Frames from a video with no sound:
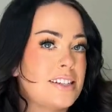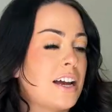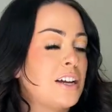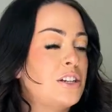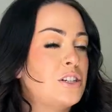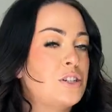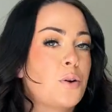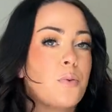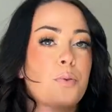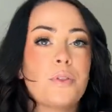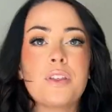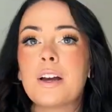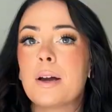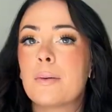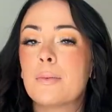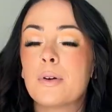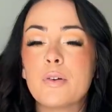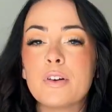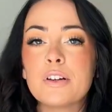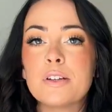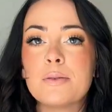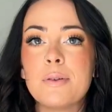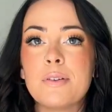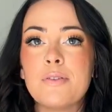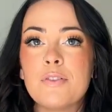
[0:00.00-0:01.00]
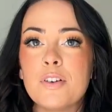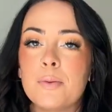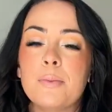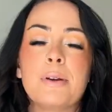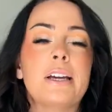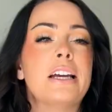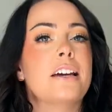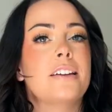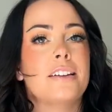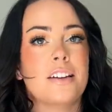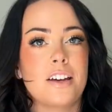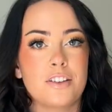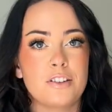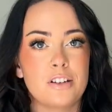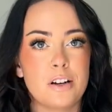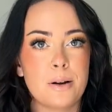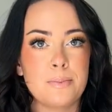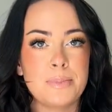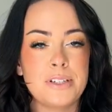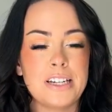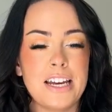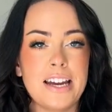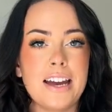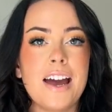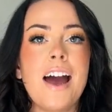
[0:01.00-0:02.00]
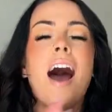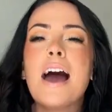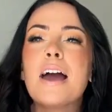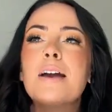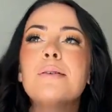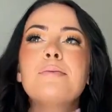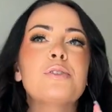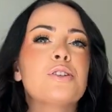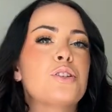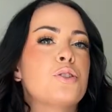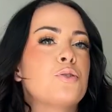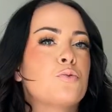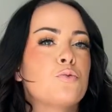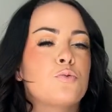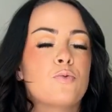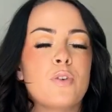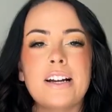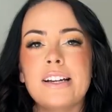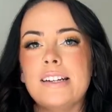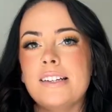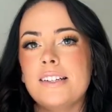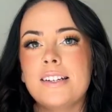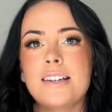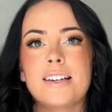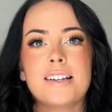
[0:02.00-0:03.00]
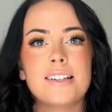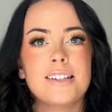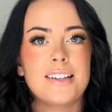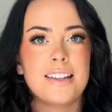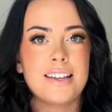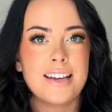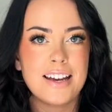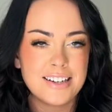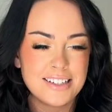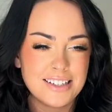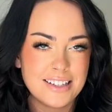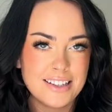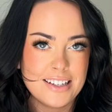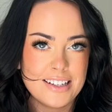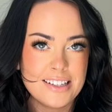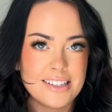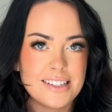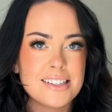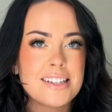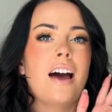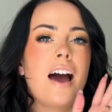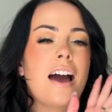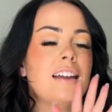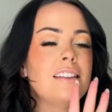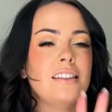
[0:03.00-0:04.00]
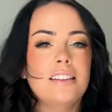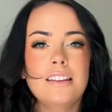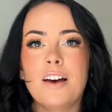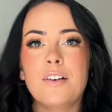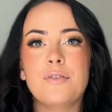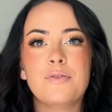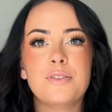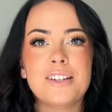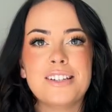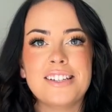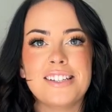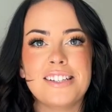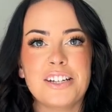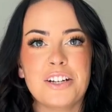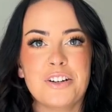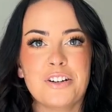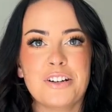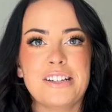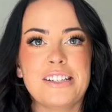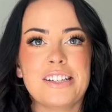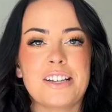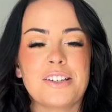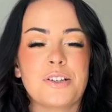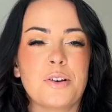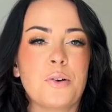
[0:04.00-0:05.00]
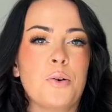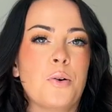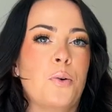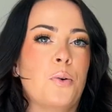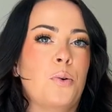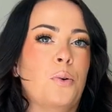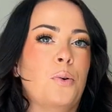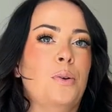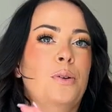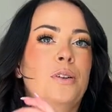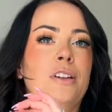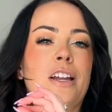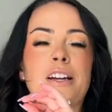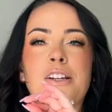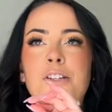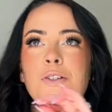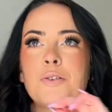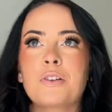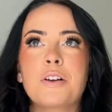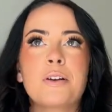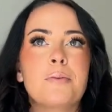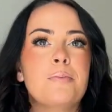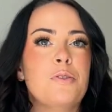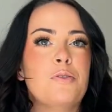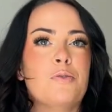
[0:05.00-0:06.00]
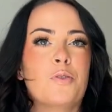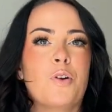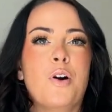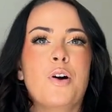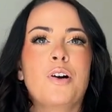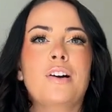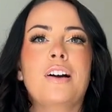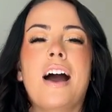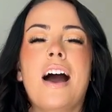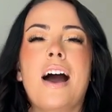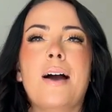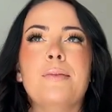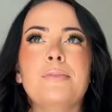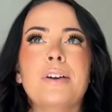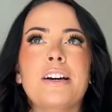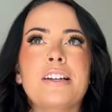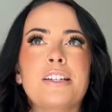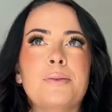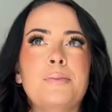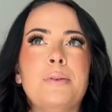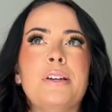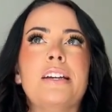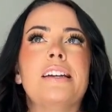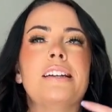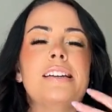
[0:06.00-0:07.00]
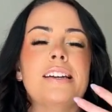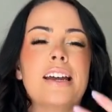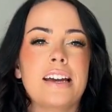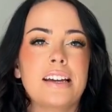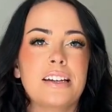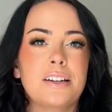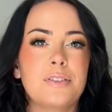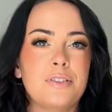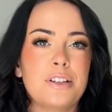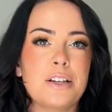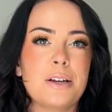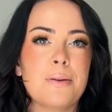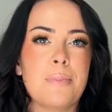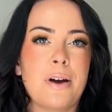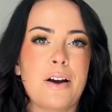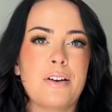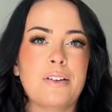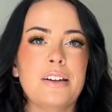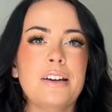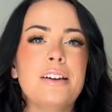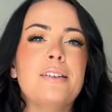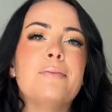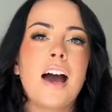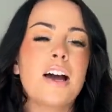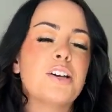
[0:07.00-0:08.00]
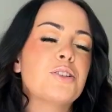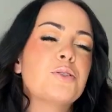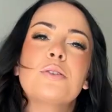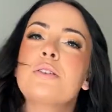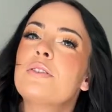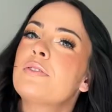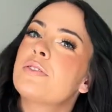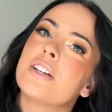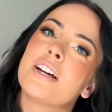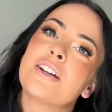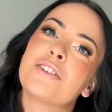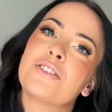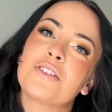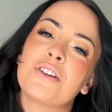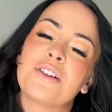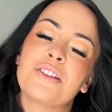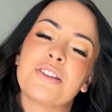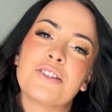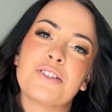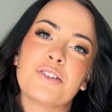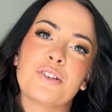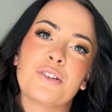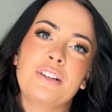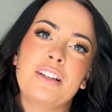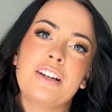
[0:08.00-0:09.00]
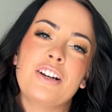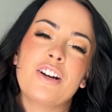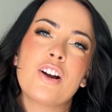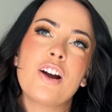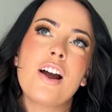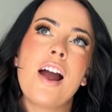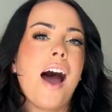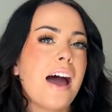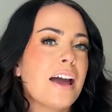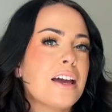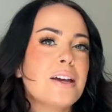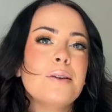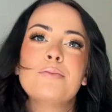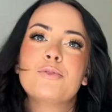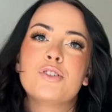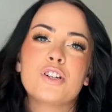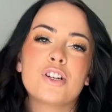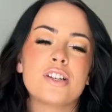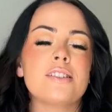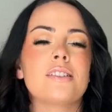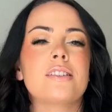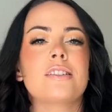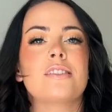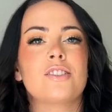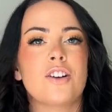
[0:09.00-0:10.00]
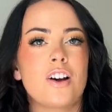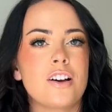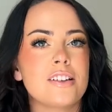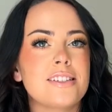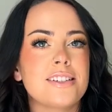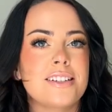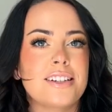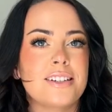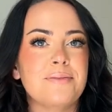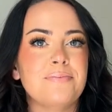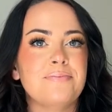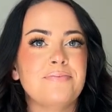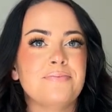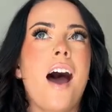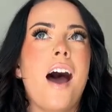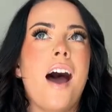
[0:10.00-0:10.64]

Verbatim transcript: I don't think I'm going to be filming another update. I am just ready to get to the end of this. I love this series as a whole. Like, don't get me wrong, I'm not speaking negatively about it. I sort of touched on this earlier. I am just exhausted.